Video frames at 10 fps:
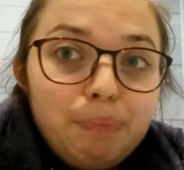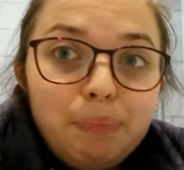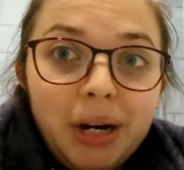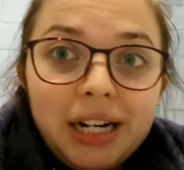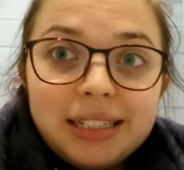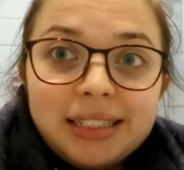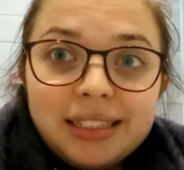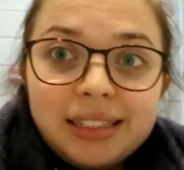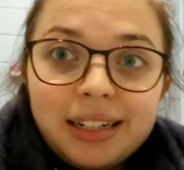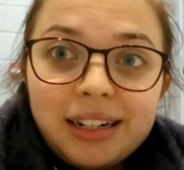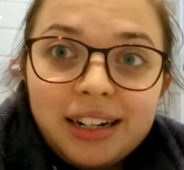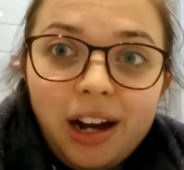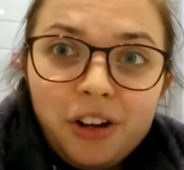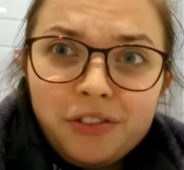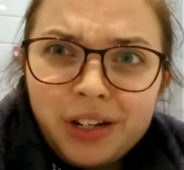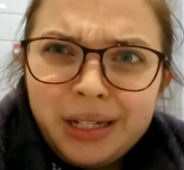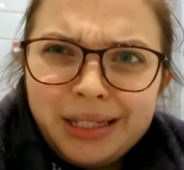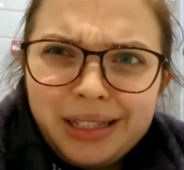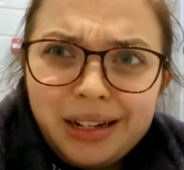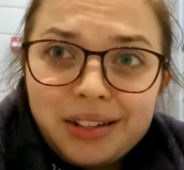But
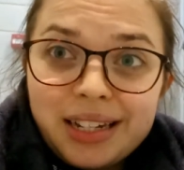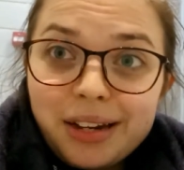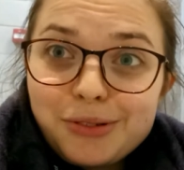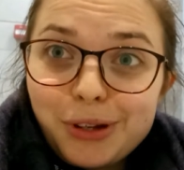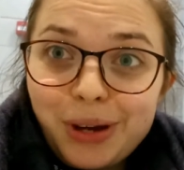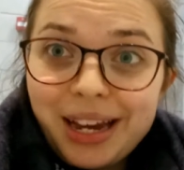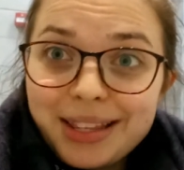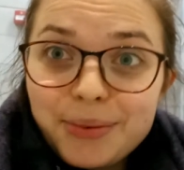hopefully the last take was okay.